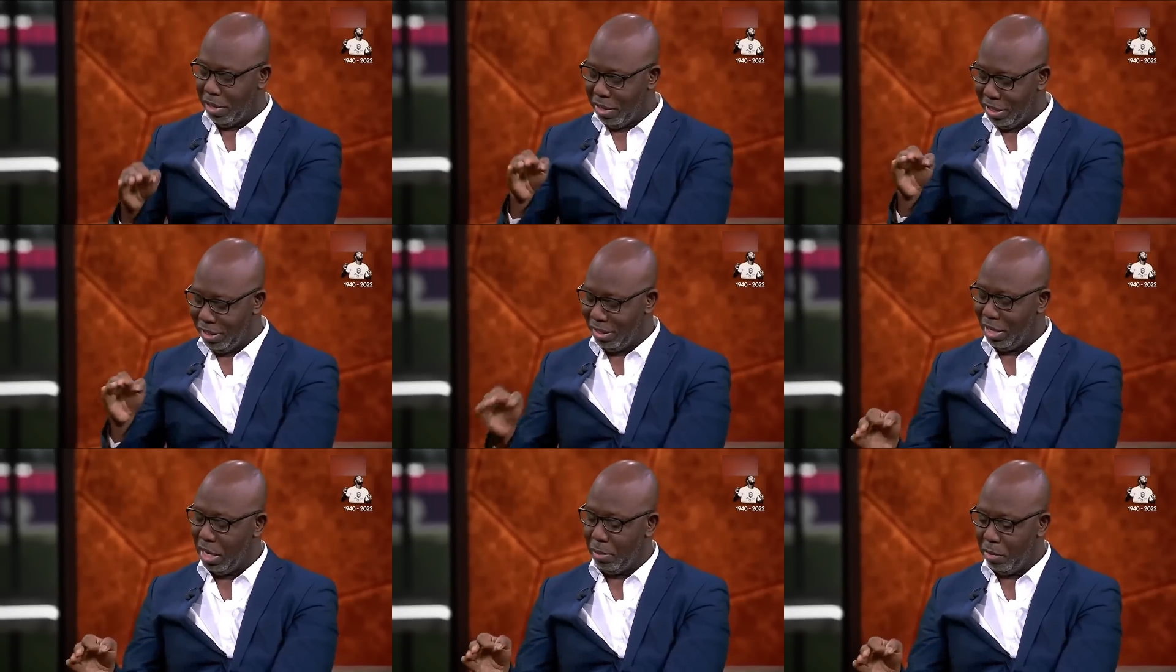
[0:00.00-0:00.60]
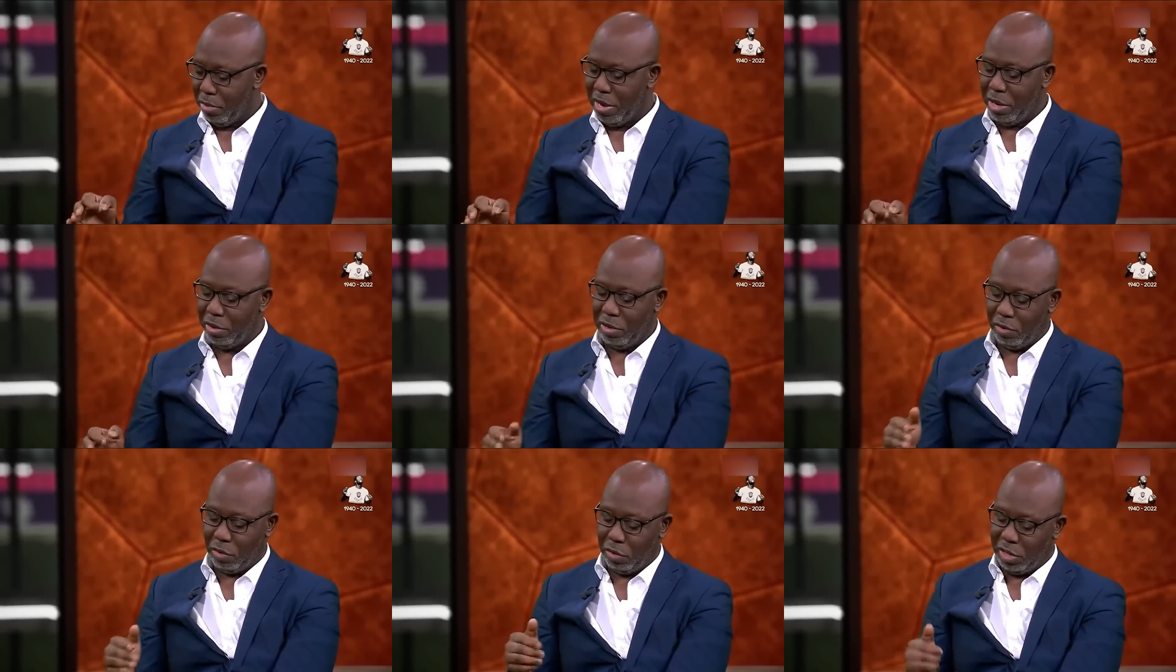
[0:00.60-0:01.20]
But this time
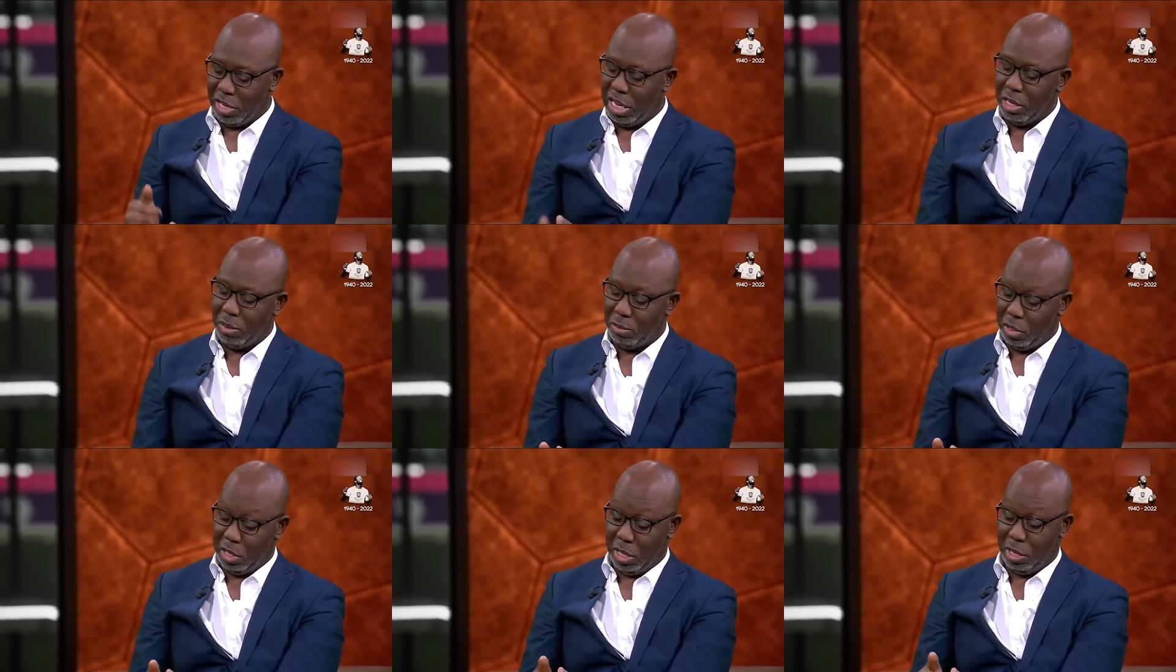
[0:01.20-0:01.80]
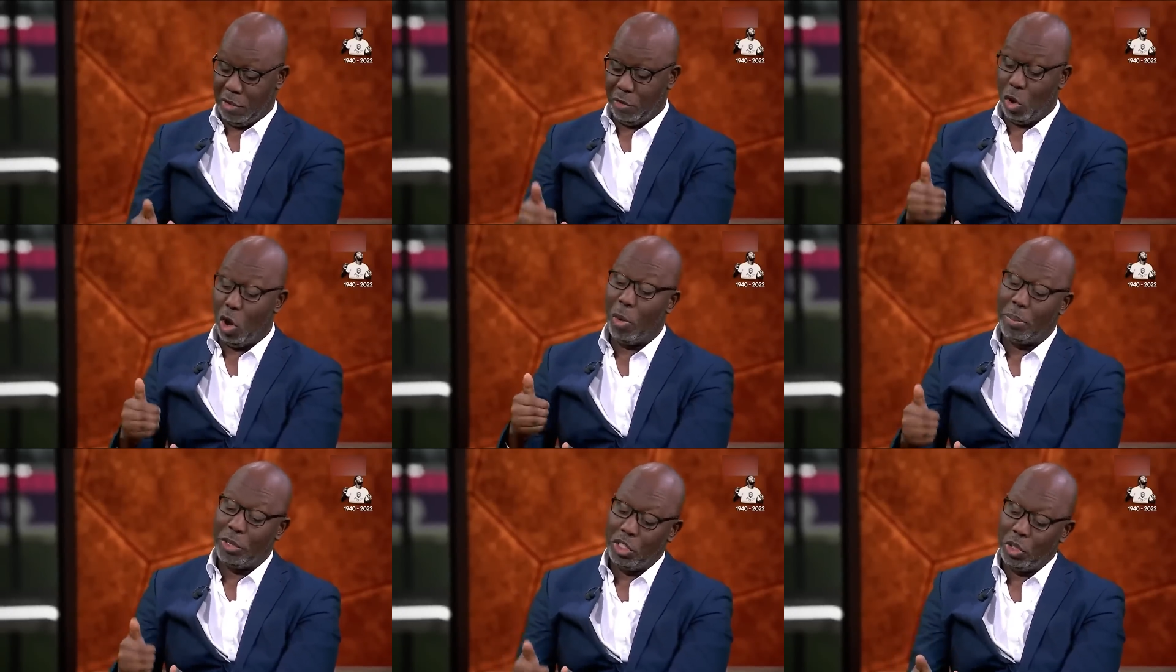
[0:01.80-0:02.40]
around, they've
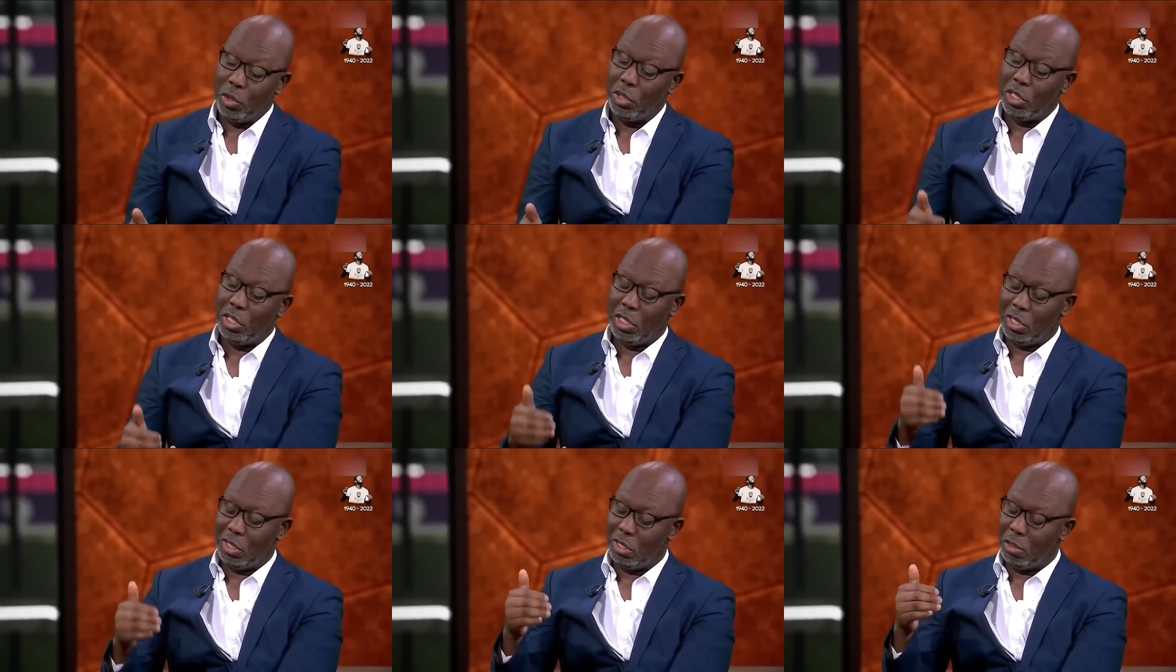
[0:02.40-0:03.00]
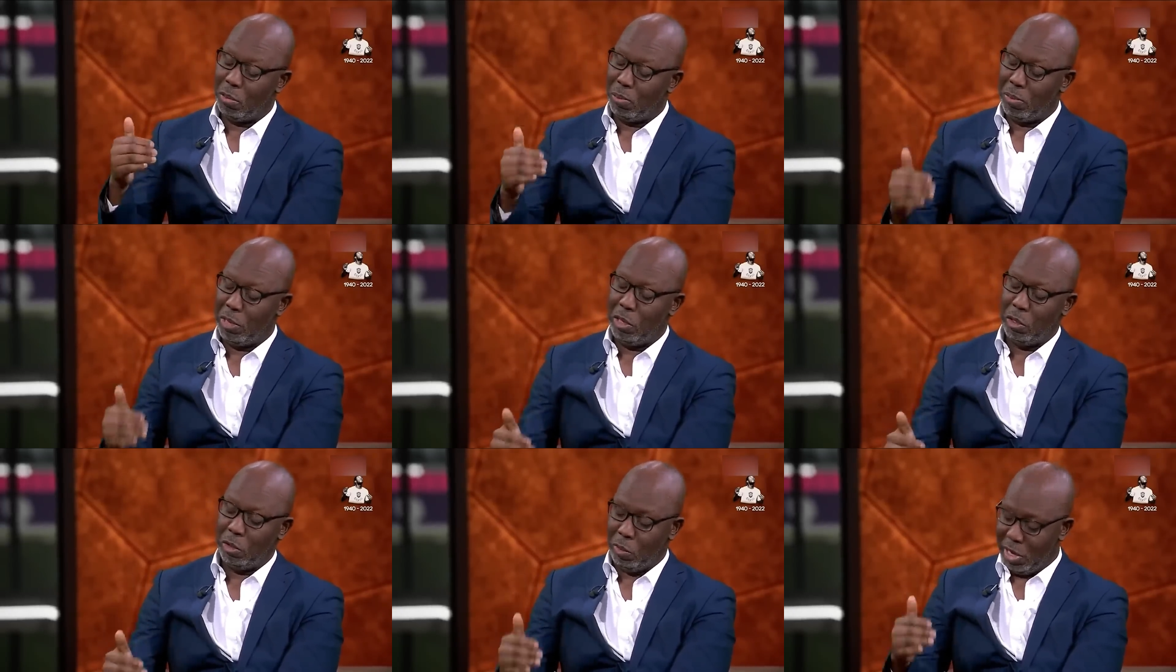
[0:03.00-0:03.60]
got opportunities to
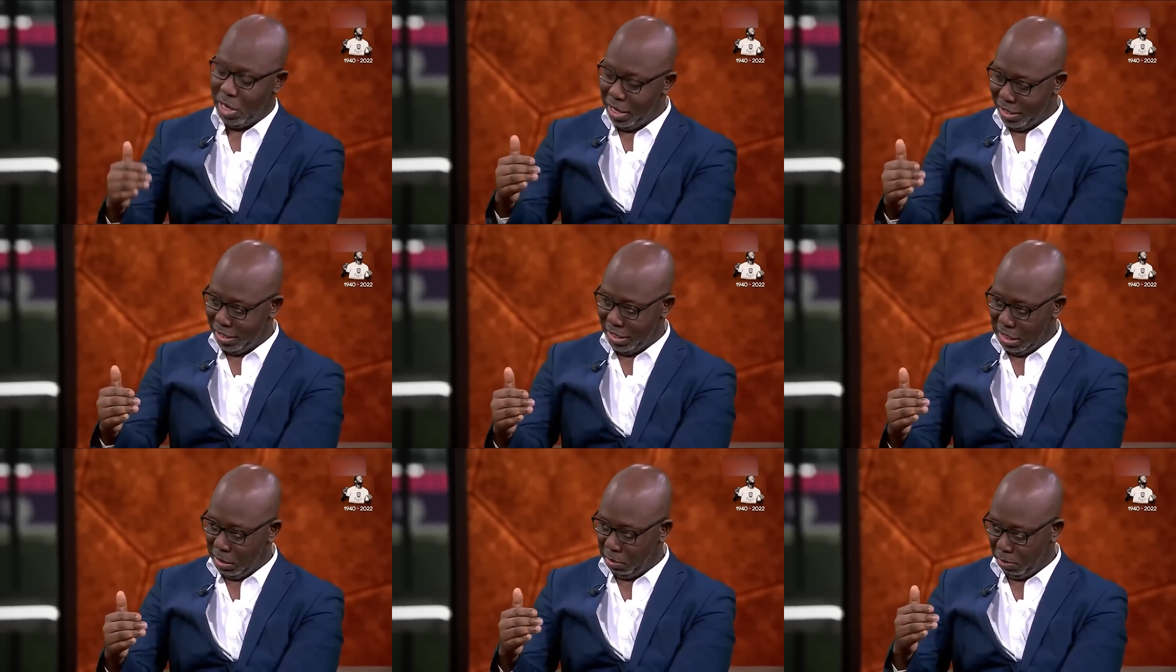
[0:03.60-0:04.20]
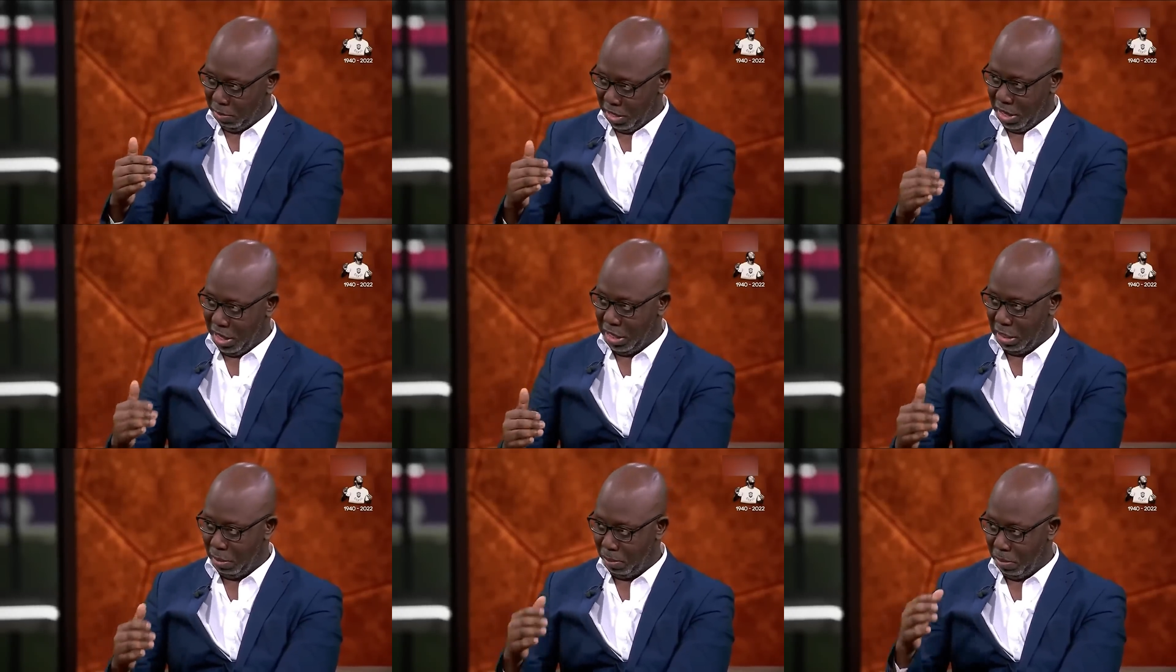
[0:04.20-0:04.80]
build where other teams
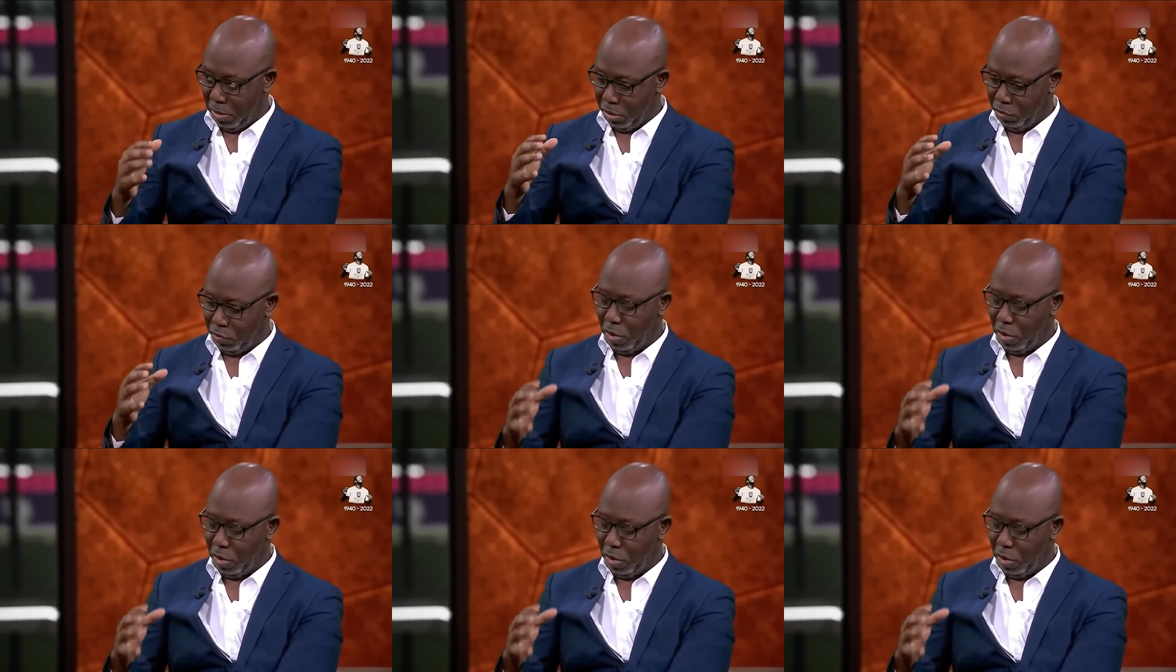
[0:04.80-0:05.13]
behind them